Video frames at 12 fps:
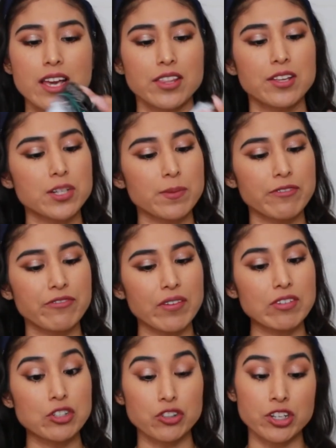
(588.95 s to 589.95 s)
These are my
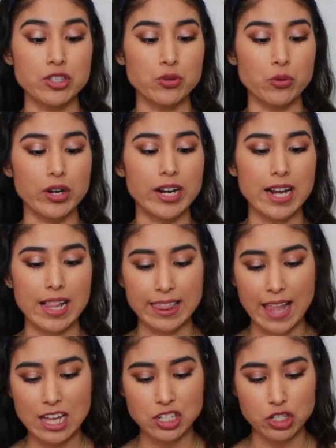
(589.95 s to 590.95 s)
favorite drugstore
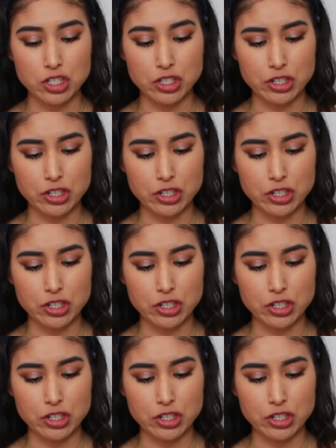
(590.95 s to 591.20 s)
lashes.